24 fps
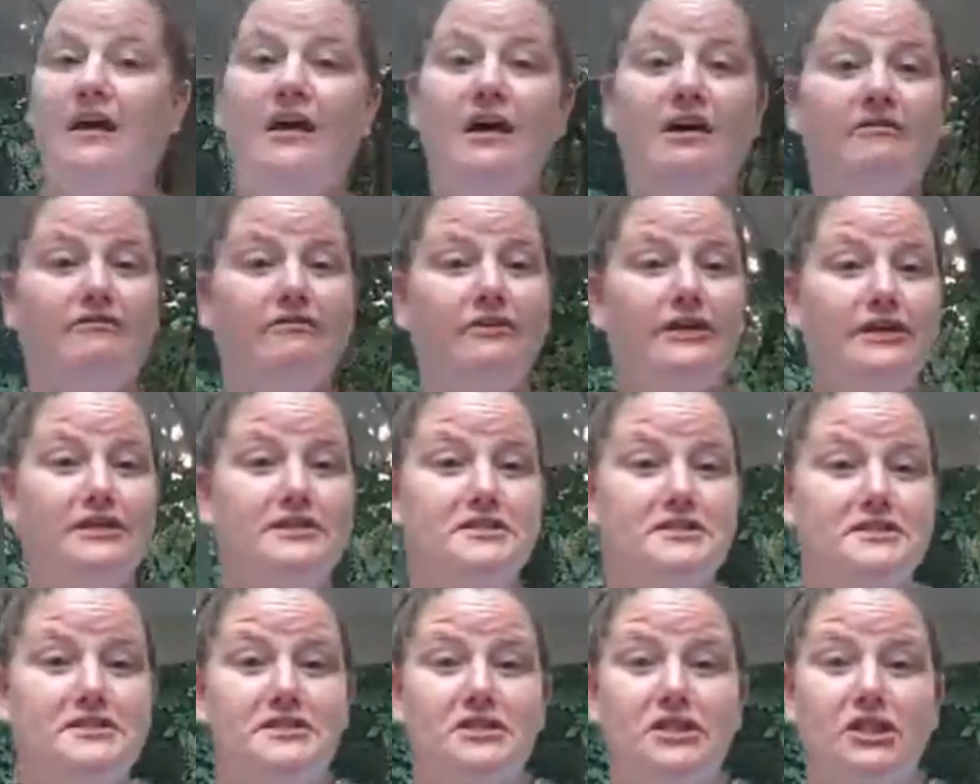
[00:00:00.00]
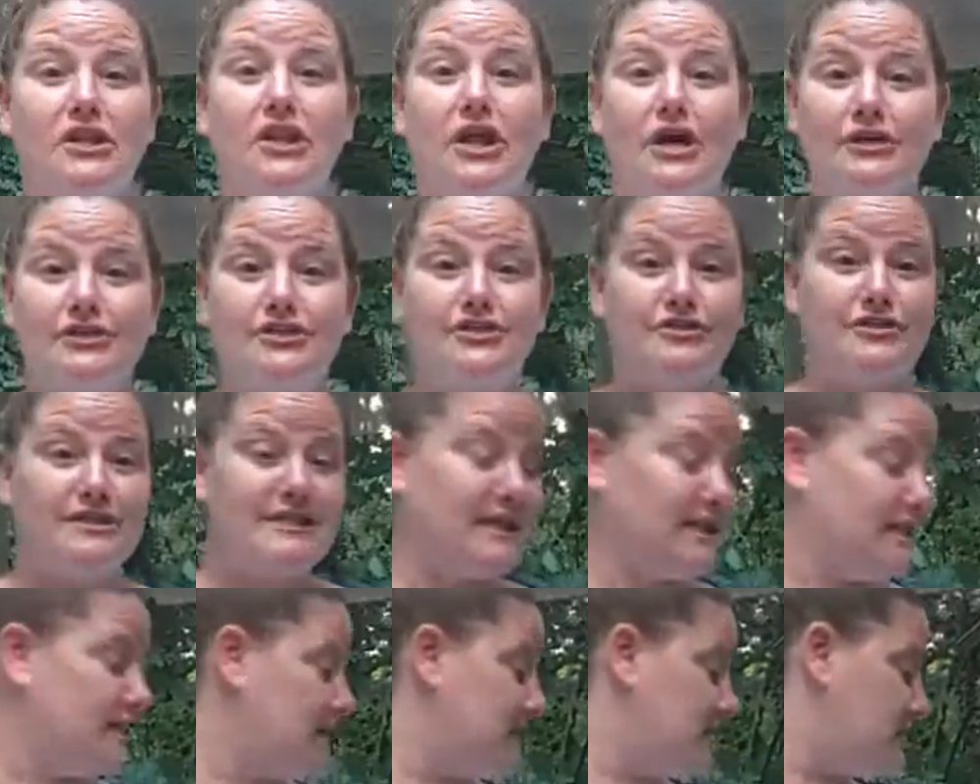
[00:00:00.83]
first the large
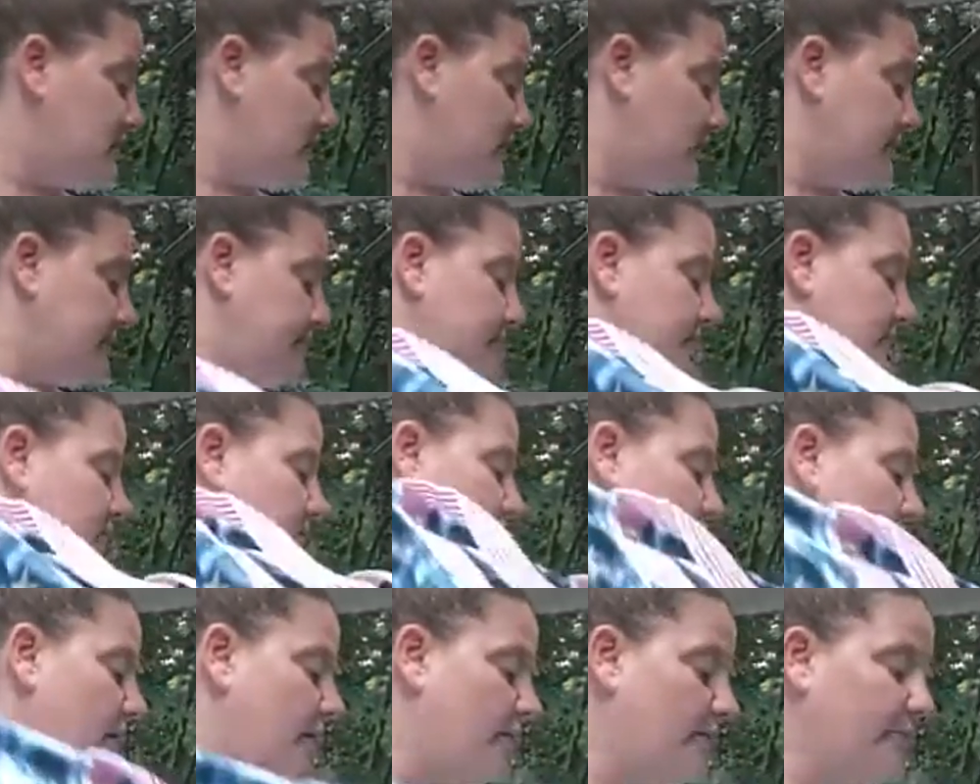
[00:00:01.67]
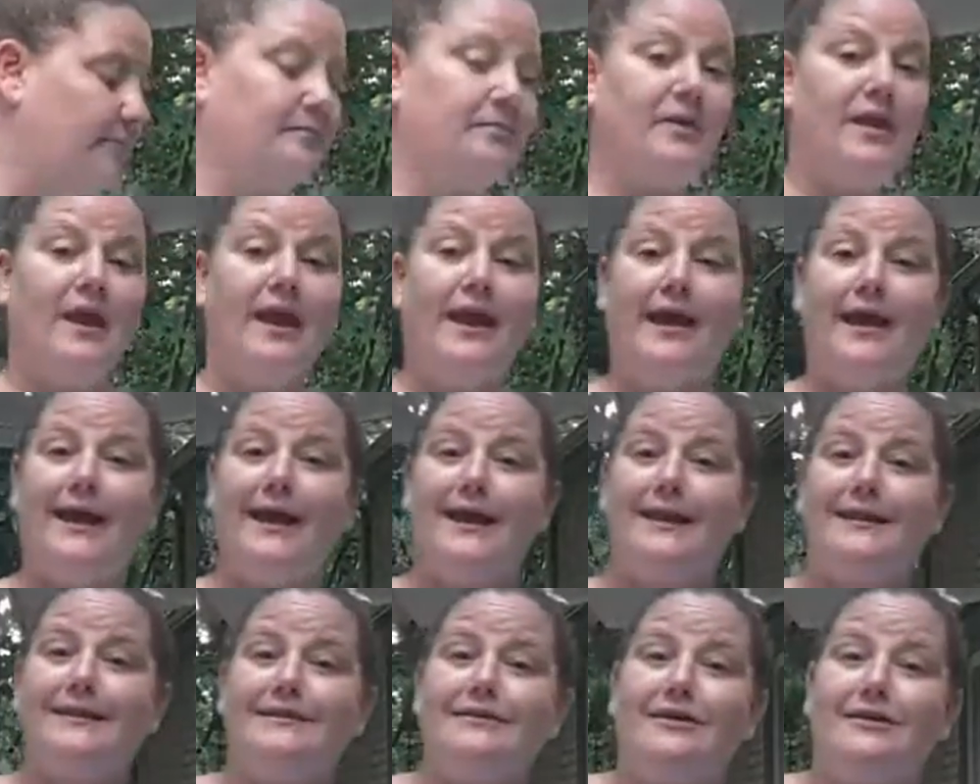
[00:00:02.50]
utility tote. So in
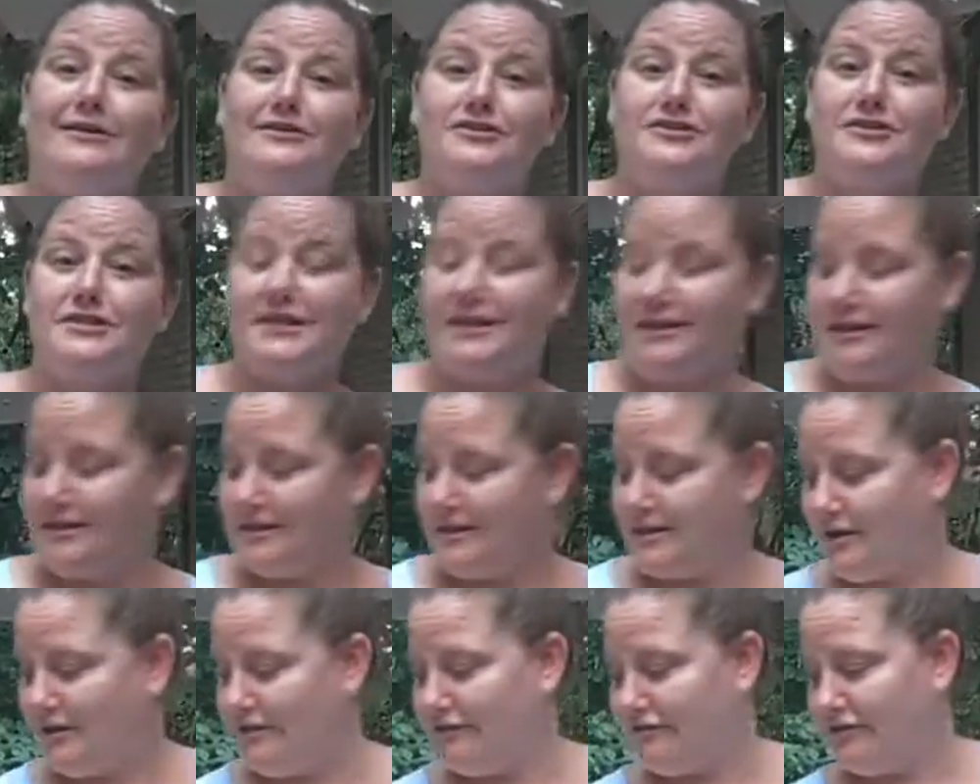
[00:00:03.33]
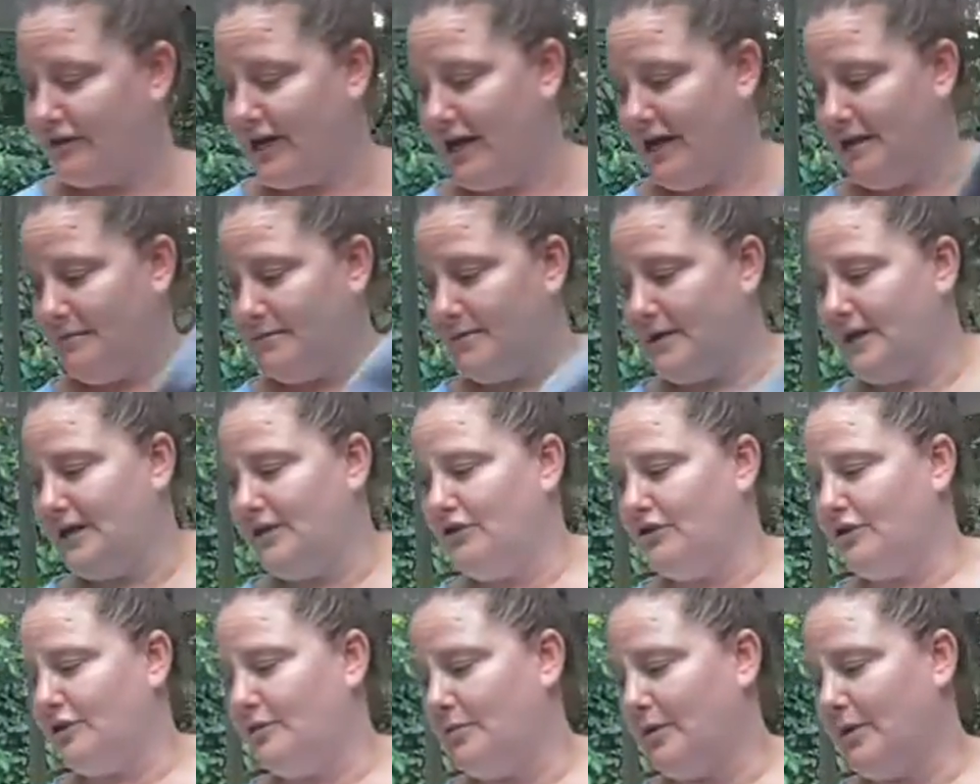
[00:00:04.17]
the large utility tote for camping, you
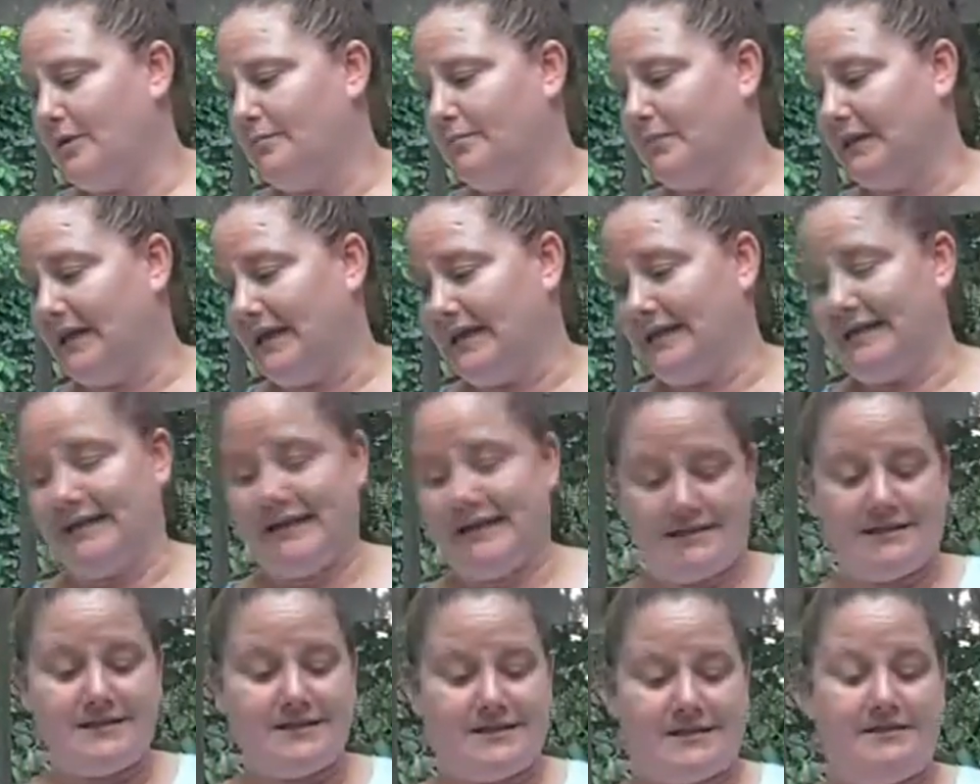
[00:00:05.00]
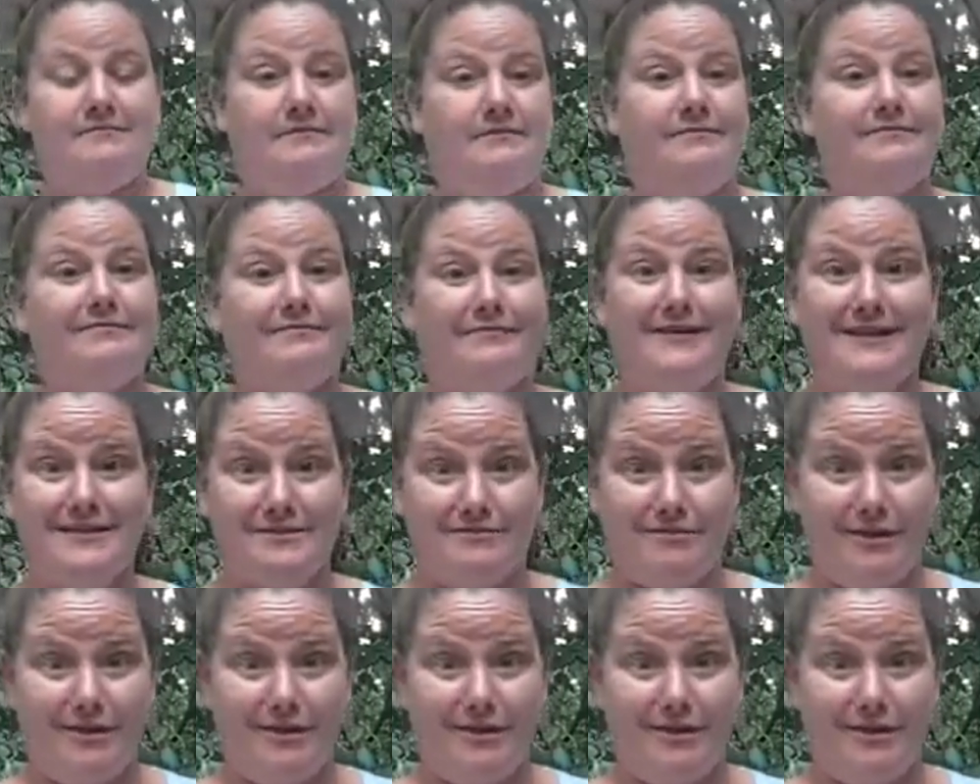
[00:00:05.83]
could put blankets, because we